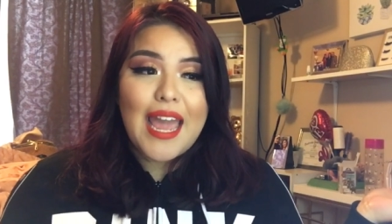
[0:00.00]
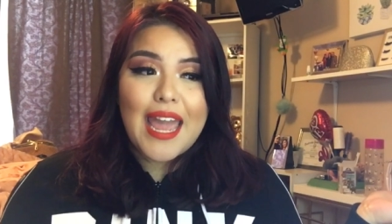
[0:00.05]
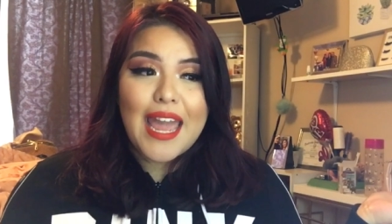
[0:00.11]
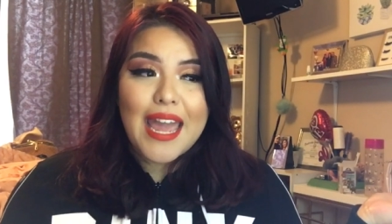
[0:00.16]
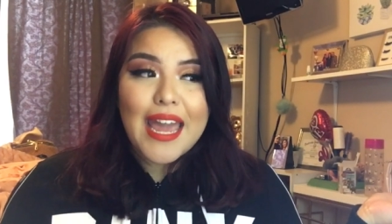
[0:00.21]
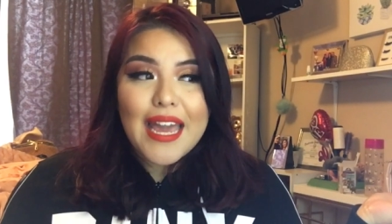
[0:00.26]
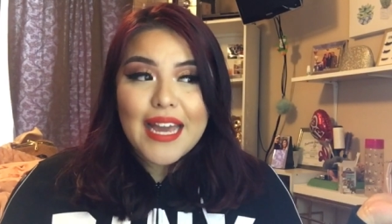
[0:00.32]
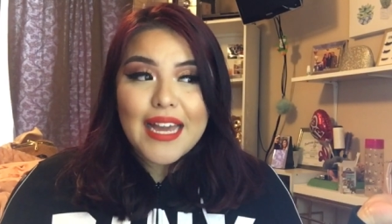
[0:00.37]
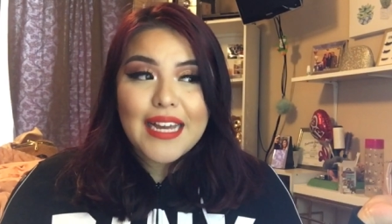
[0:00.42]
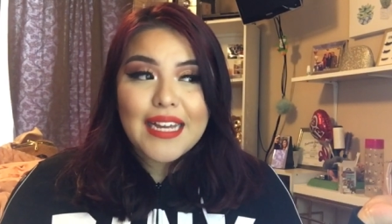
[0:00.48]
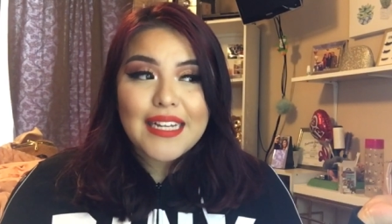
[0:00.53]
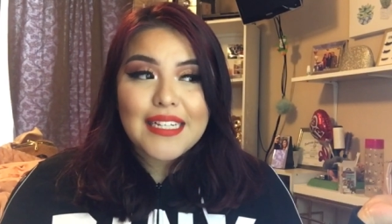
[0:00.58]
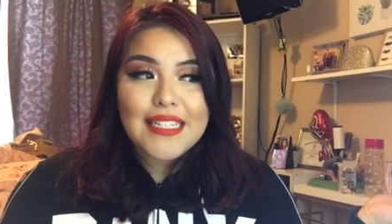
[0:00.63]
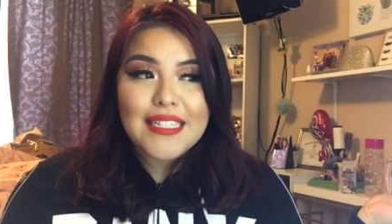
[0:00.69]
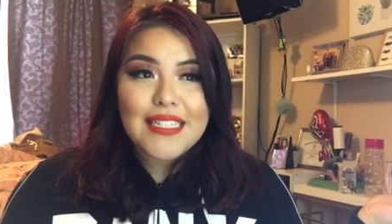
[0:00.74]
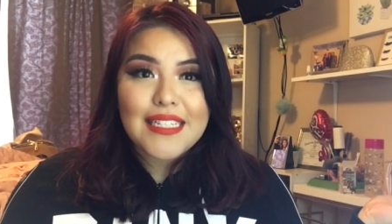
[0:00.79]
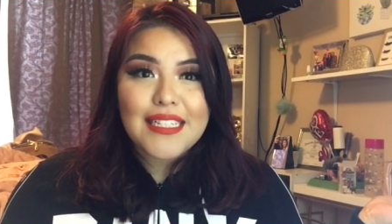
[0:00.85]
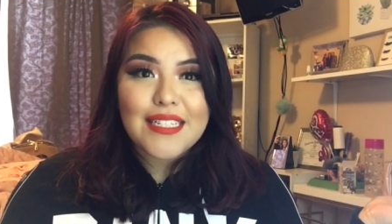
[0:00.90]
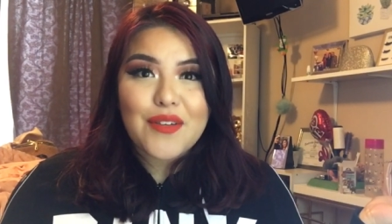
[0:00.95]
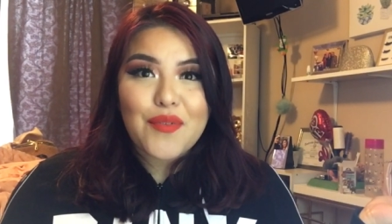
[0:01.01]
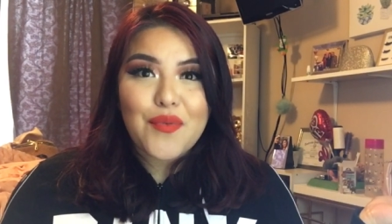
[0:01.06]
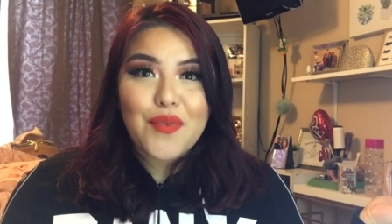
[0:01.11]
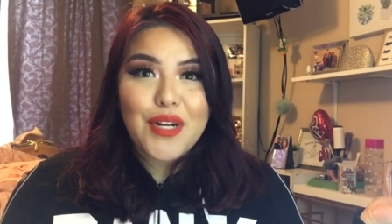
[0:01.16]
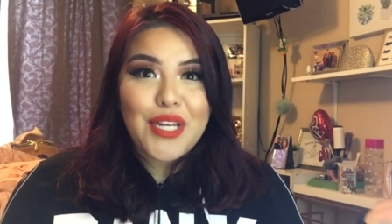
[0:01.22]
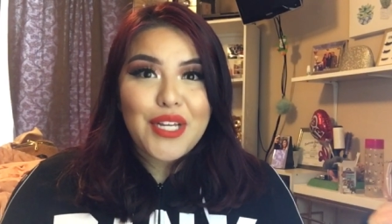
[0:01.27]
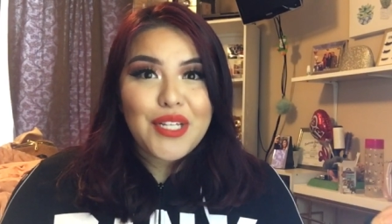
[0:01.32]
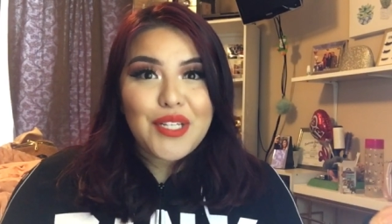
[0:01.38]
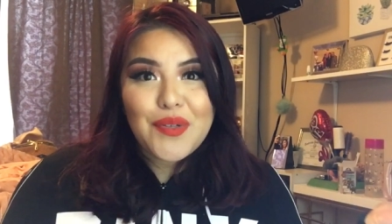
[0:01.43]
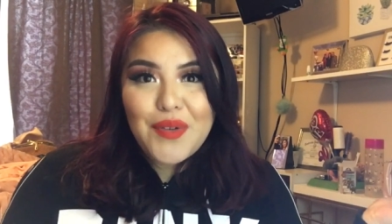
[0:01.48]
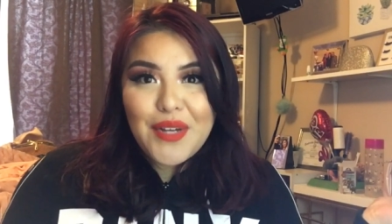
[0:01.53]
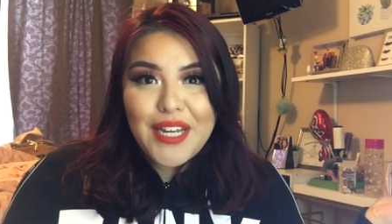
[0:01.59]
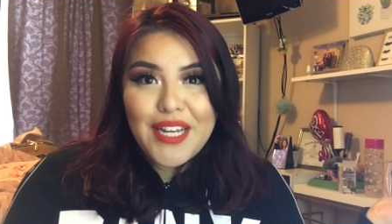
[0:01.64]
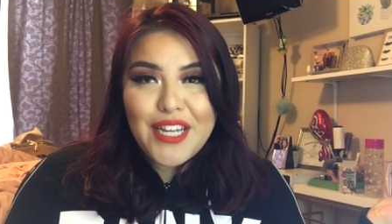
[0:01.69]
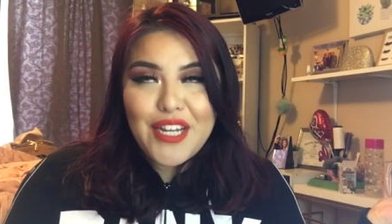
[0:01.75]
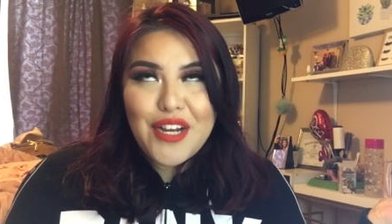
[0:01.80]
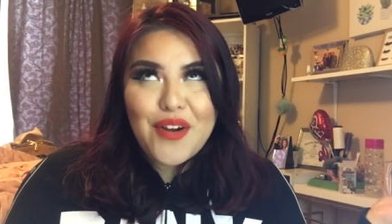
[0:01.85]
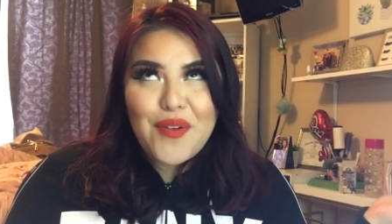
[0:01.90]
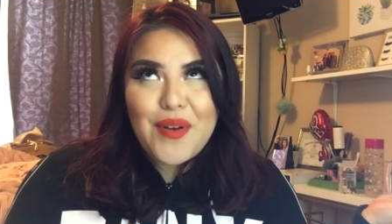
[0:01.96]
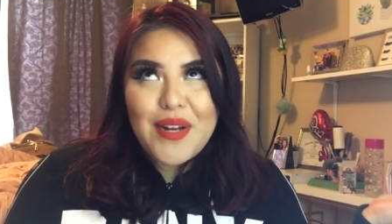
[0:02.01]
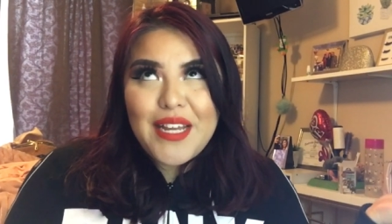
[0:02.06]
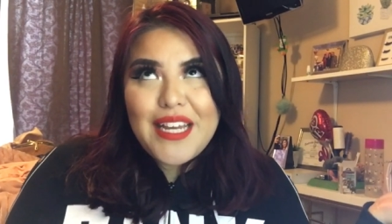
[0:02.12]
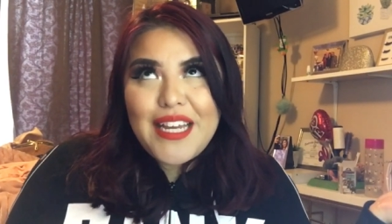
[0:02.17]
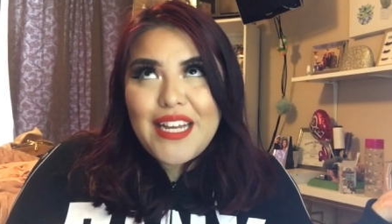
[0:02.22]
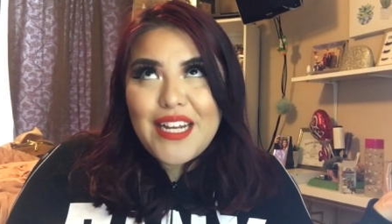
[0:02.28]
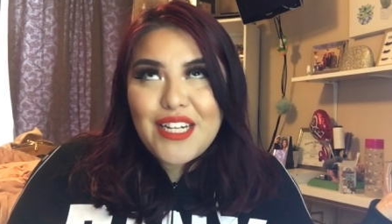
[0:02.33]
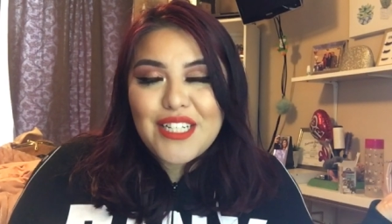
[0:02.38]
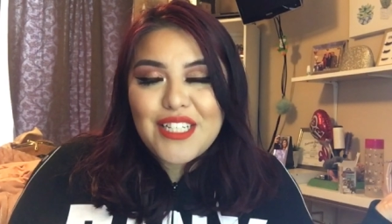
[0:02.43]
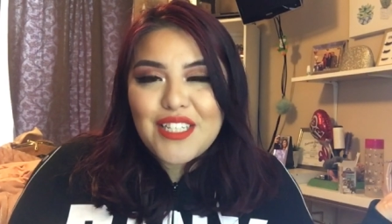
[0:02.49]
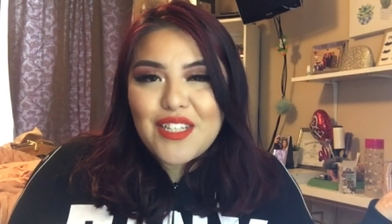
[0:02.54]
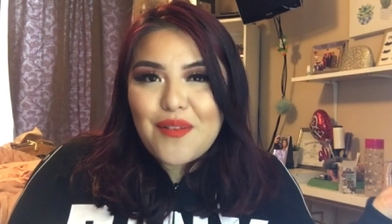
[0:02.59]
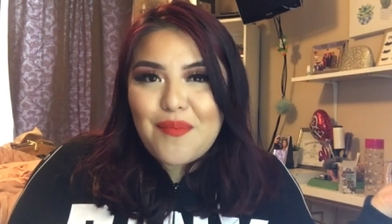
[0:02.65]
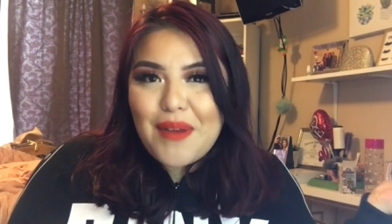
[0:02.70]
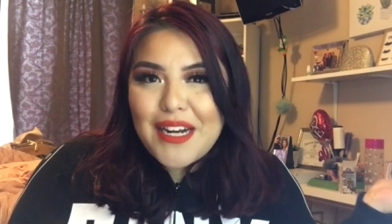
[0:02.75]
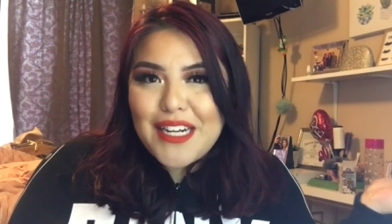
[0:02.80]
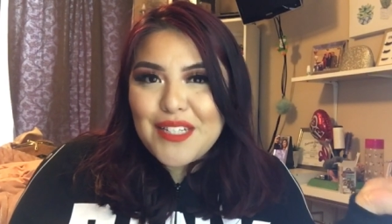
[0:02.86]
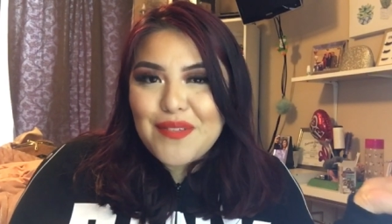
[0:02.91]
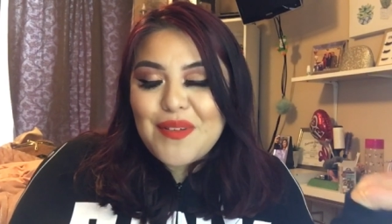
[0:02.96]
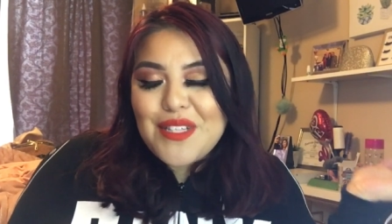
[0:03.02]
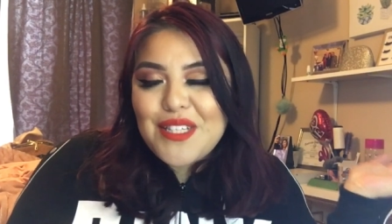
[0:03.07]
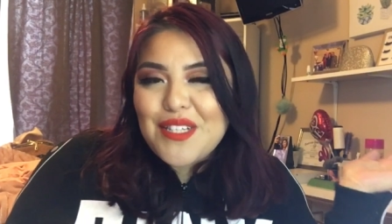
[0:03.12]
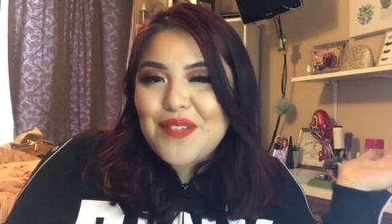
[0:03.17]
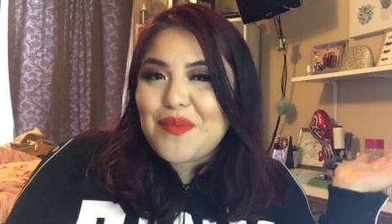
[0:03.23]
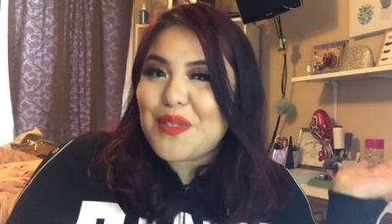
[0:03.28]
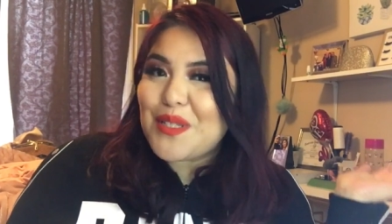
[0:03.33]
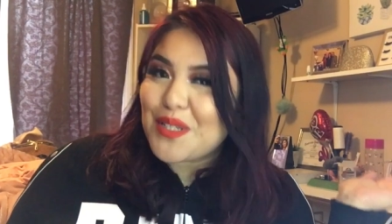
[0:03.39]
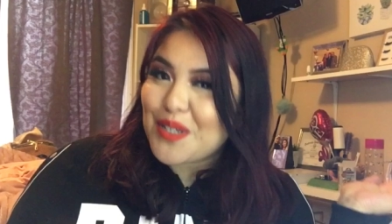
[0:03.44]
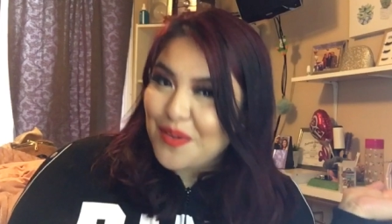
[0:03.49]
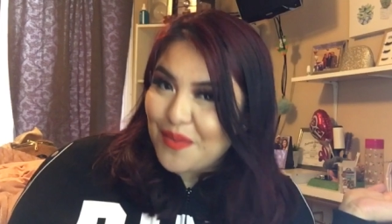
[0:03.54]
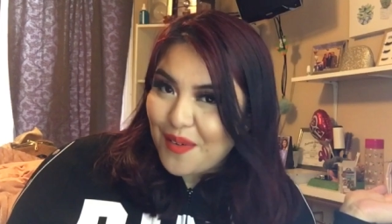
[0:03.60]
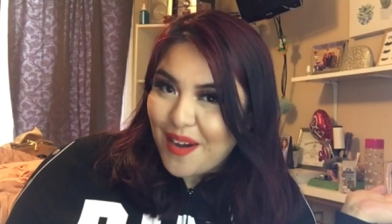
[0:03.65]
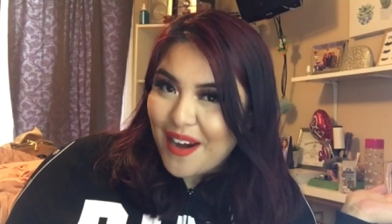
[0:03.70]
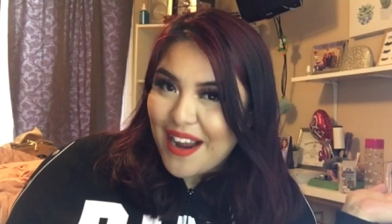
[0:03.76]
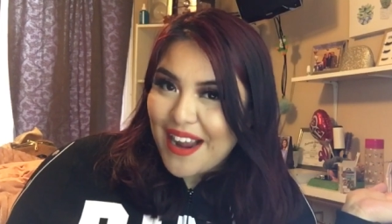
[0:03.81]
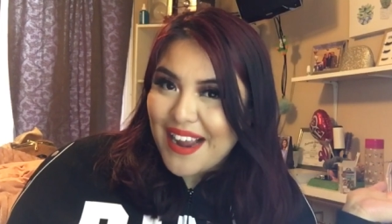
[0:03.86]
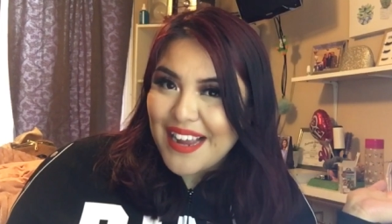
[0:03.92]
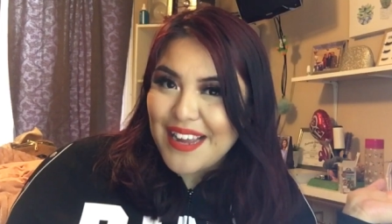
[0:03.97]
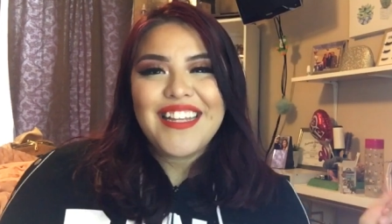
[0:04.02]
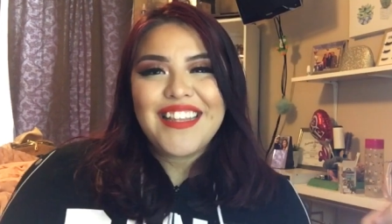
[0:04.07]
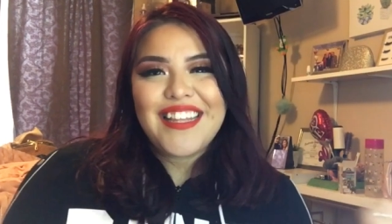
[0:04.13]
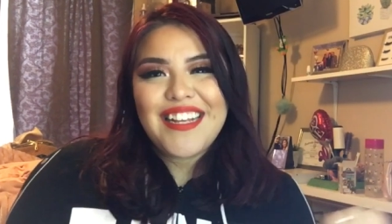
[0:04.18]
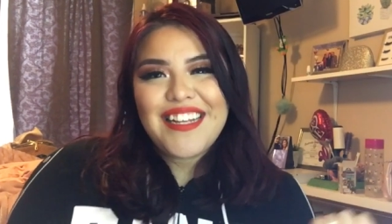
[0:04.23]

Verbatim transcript: And what are you doing? You're already here, so might as well subscribe.